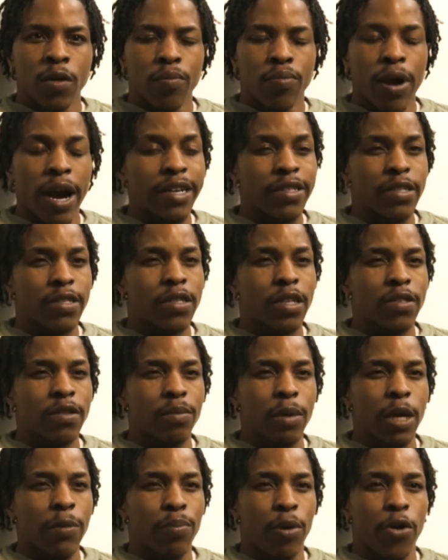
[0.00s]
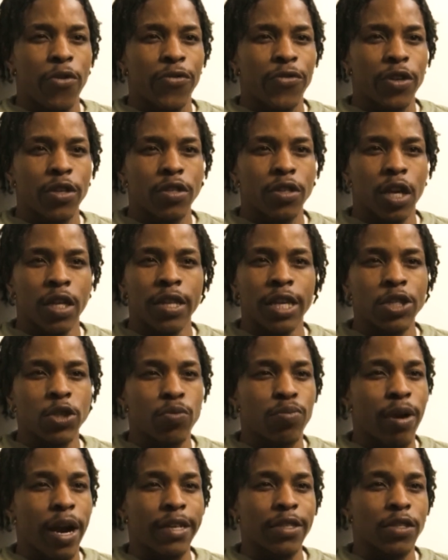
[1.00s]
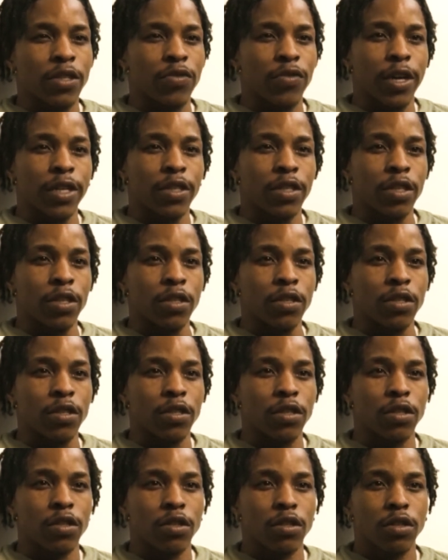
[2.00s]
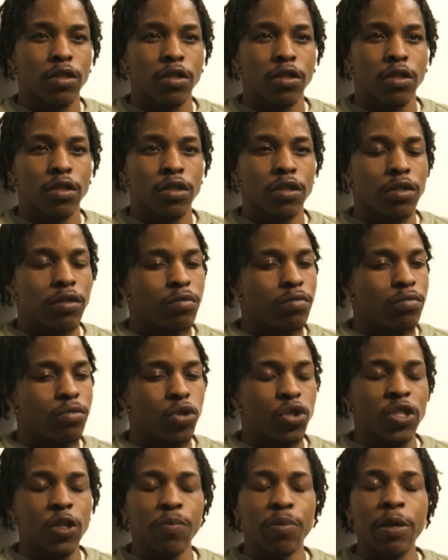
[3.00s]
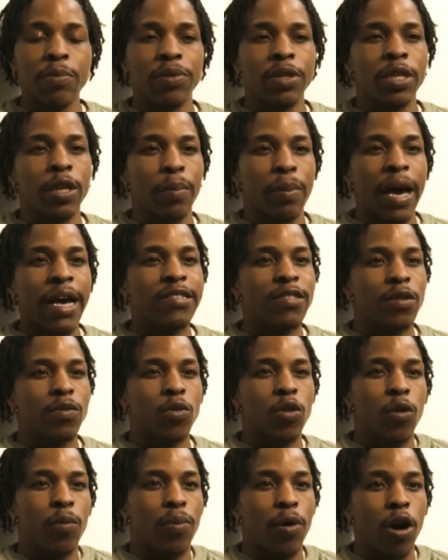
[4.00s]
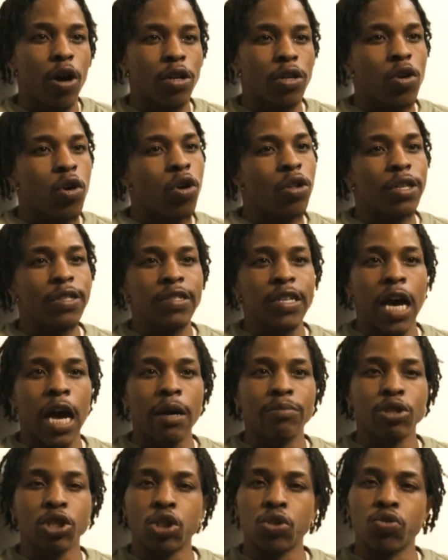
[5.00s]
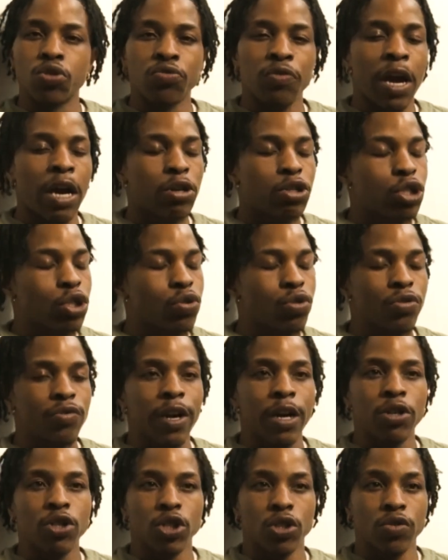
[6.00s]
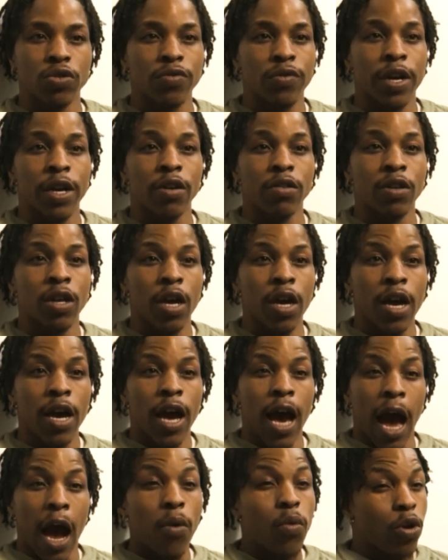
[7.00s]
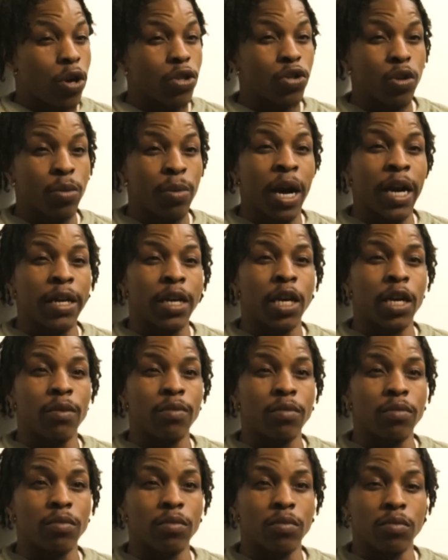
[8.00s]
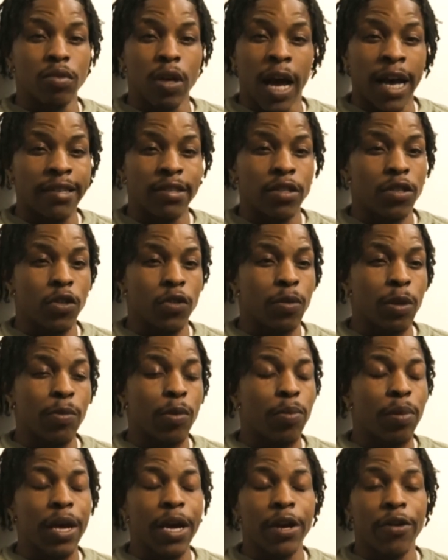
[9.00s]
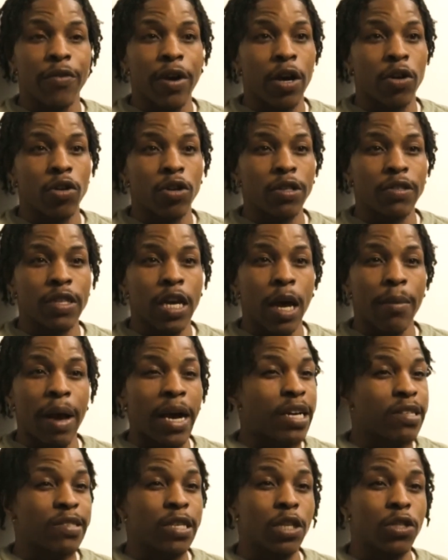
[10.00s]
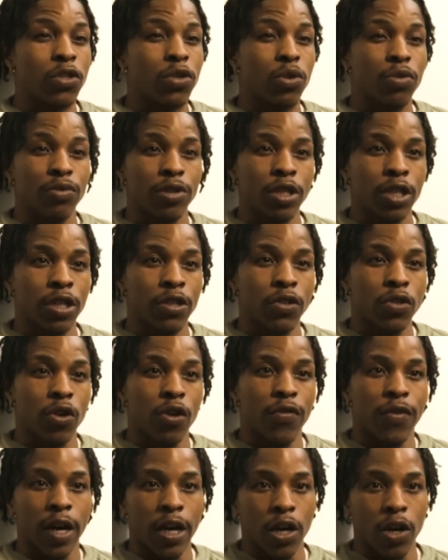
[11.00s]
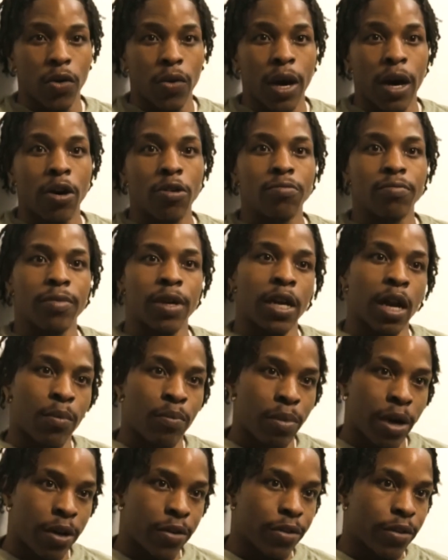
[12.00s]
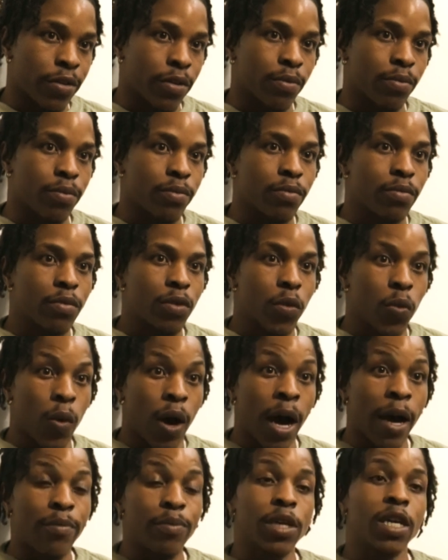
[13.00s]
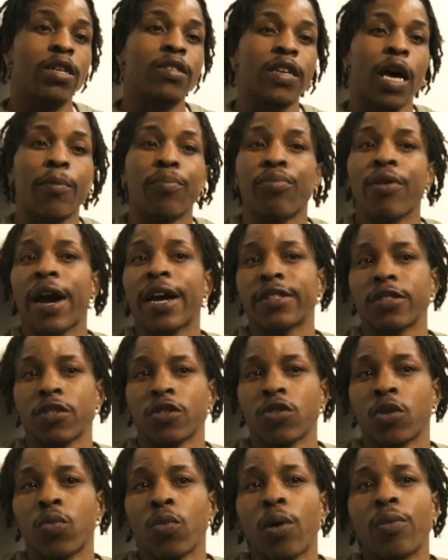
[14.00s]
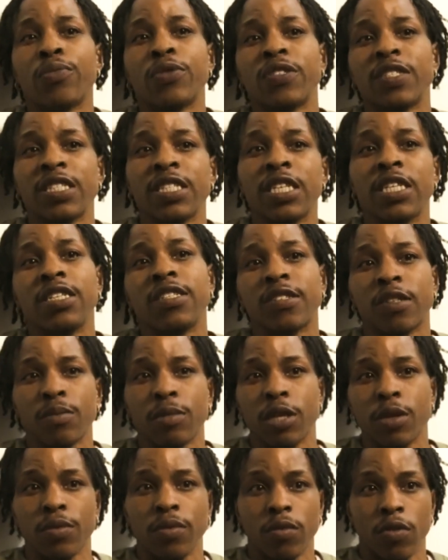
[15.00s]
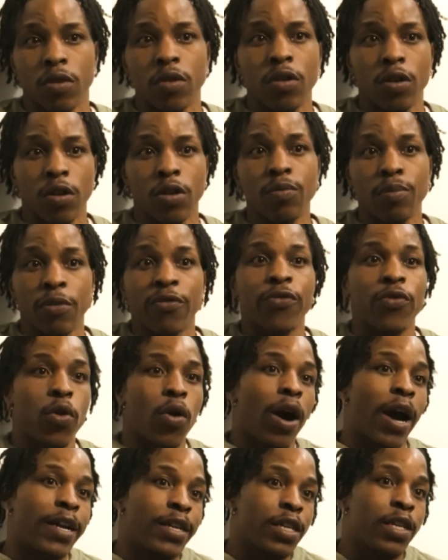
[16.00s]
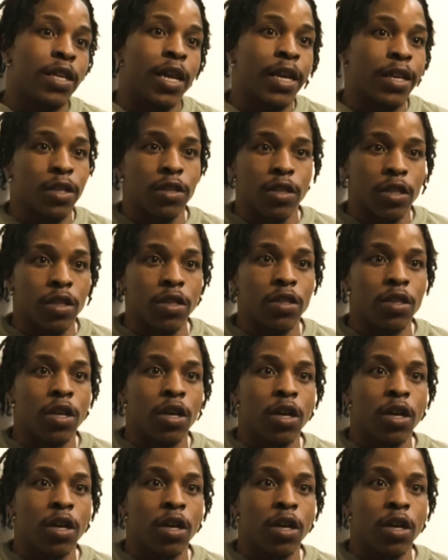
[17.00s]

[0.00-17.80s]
practice doesn't make perfect unless you practice the right things. You see people in the basketball park all the time shooting around. I worked on my game. I see those people playing around all the time. I can take 2-3 years off. I go out and I'm better. Why? Because I practiced on what was needed to be before I did anything.